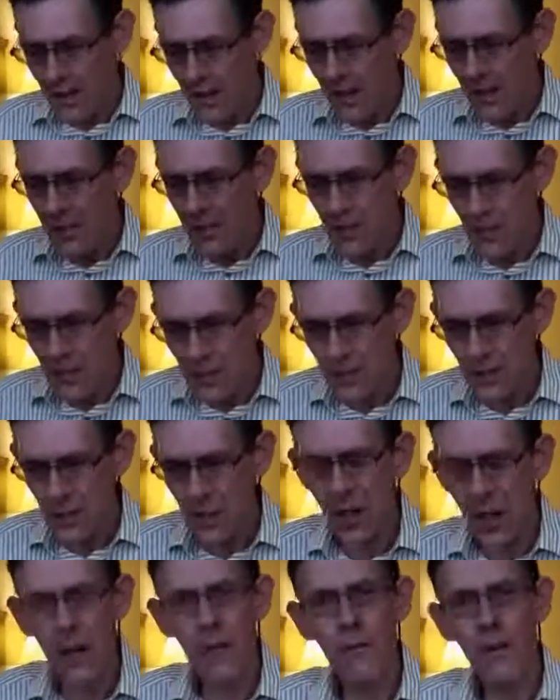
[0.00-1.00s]
in this
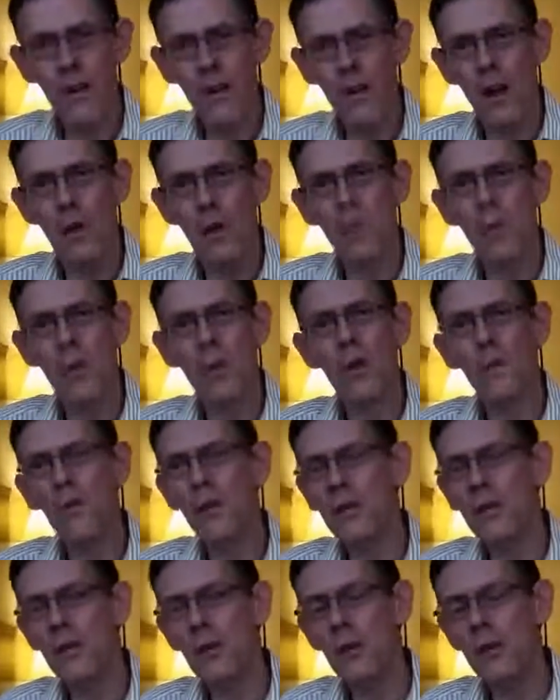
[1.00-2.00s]
life, and they are born of
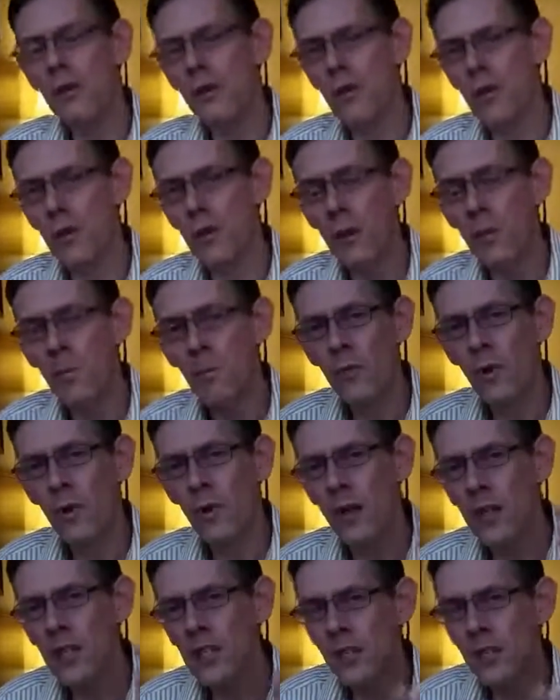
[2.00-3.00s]
this new truth
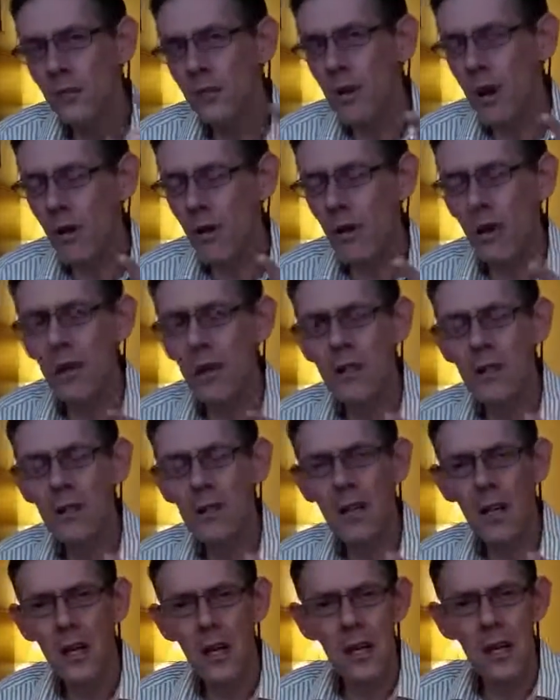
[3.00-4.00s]
to
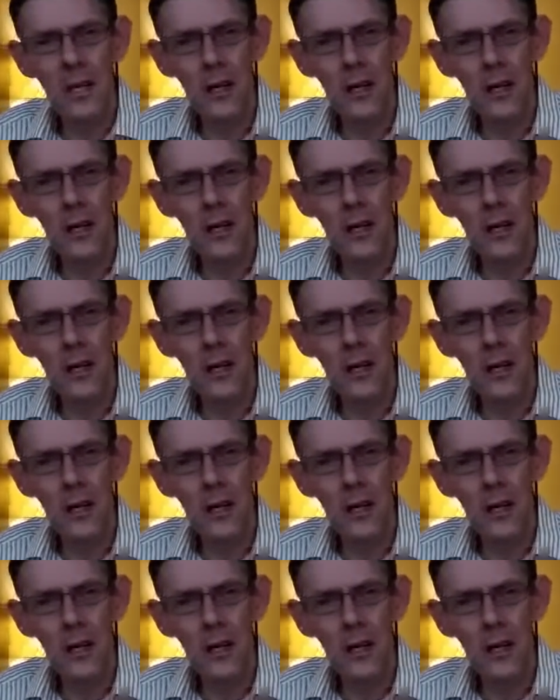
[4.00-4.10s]
experience